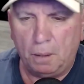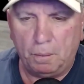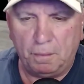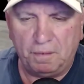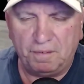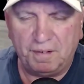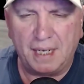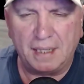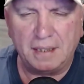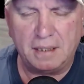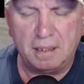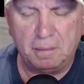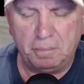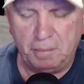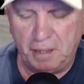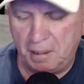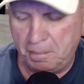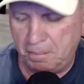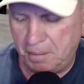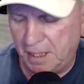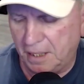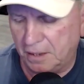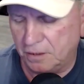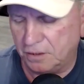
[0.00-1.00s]
We've got some
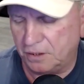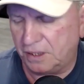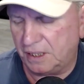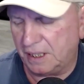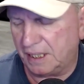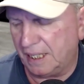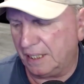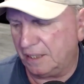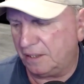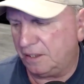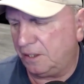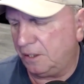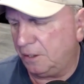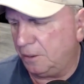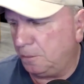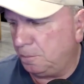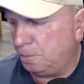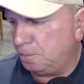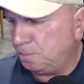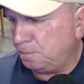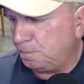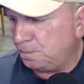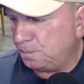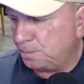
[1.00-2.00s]
emails to get to,
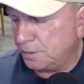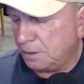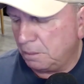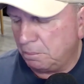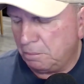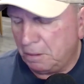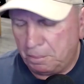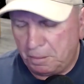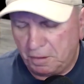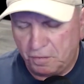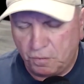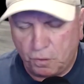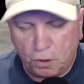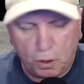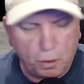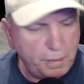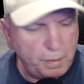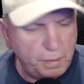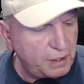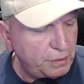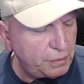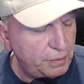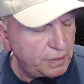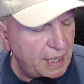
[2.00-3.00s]
but before
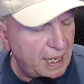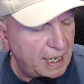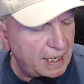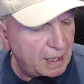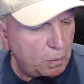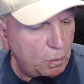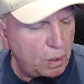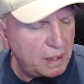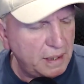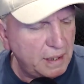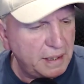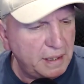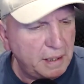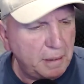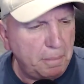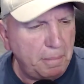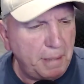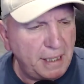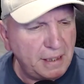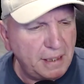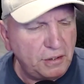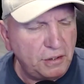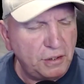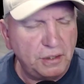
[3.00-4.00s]
we do that, I wanted to
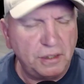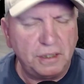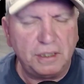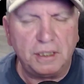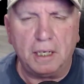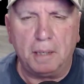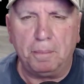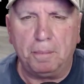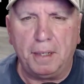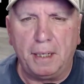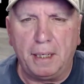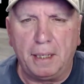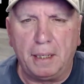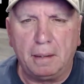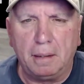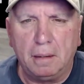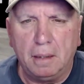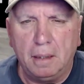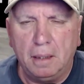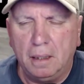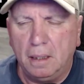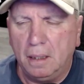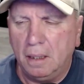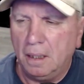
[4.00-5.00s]
mention something.
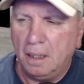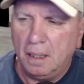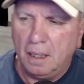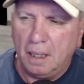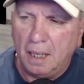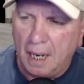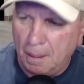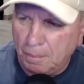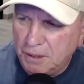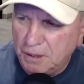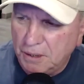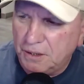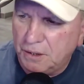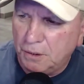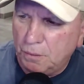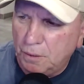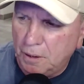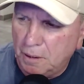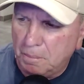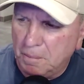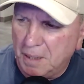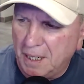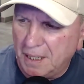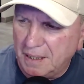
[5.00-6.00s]
I was
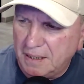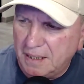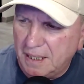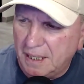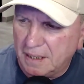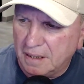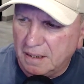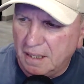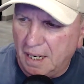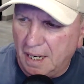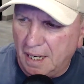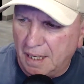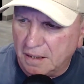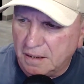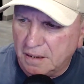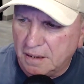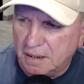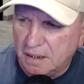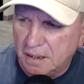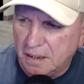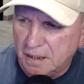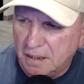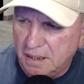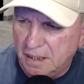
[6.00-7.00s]
doing my
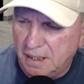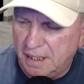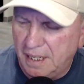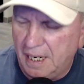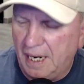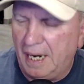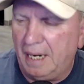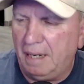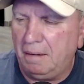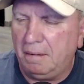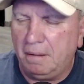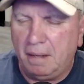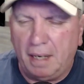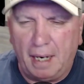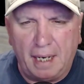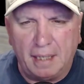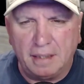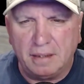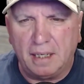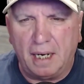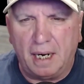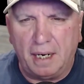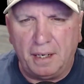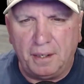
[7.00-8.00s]
TikToks today,
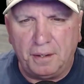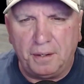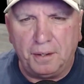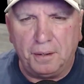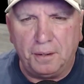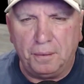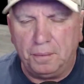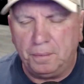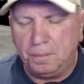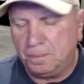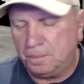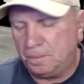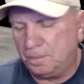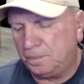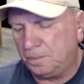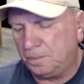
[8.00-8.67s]
as I do,